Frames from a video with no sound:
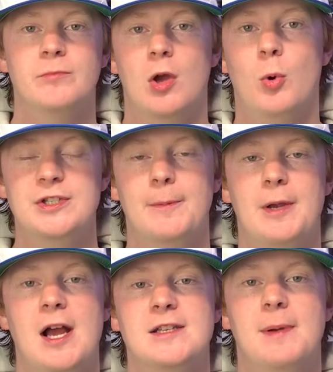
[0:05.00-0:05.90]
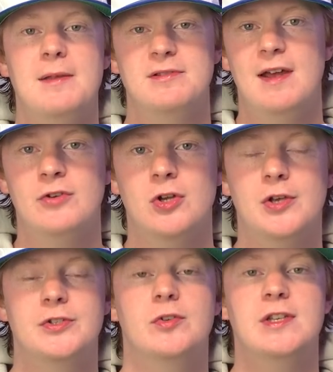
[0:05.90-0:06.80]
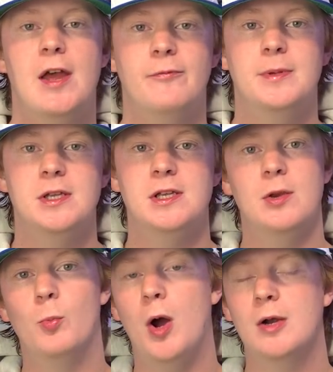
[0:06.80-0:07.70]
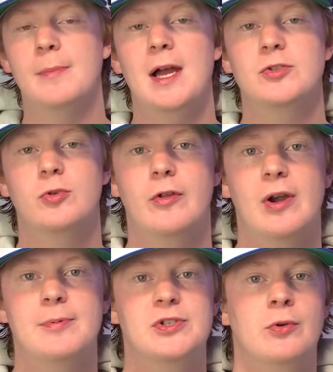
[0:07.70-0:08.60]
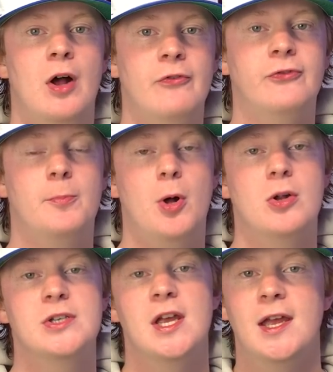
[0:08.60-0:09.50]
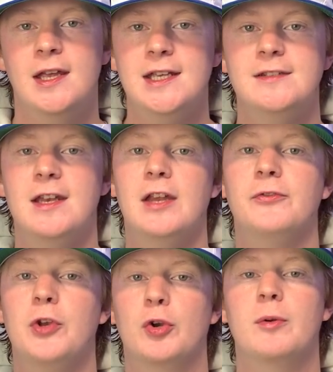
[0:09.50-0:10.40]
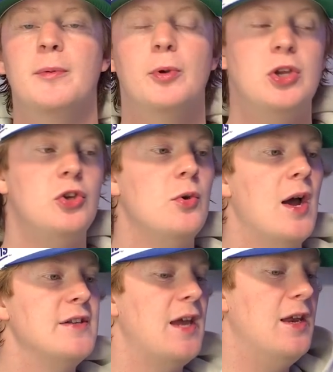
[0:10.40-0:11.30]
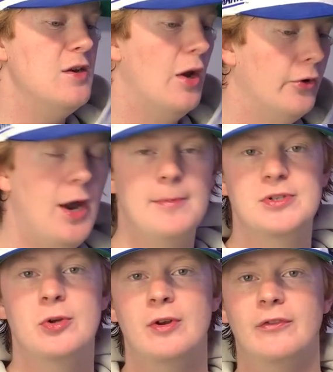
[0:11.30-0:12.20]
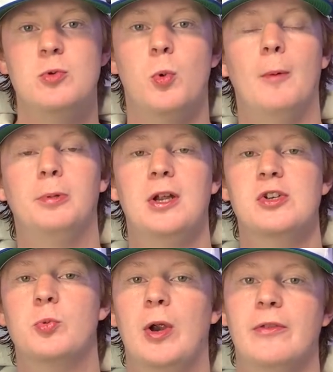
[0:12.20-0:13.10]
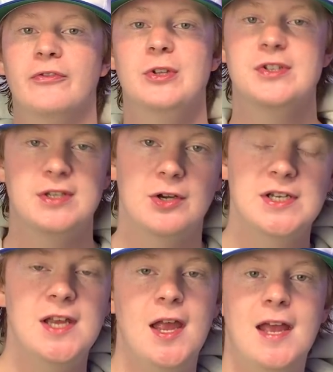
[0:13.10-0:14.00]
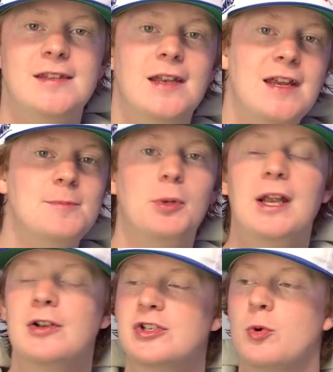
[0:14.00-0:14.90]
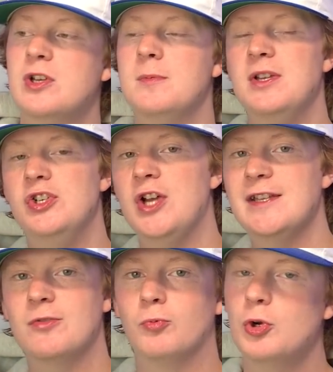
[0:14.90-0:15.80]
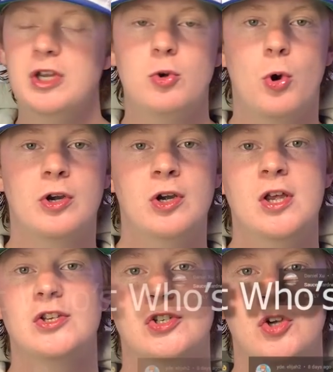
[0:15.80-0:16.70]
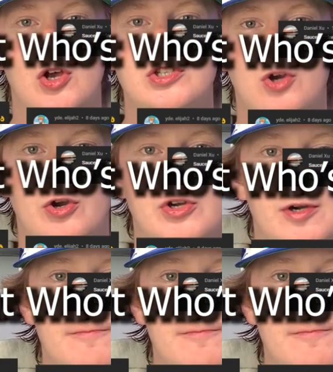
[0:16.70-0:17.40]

What's up, guys? My name is Devin, also known as FBE, and welcome back to another episode of Footballrs. In today's video, we're going to be bringing you guys another episode of the What Players Wear on the Field series, and today's player is going to be Jets rookie corner, Sauce Gardner.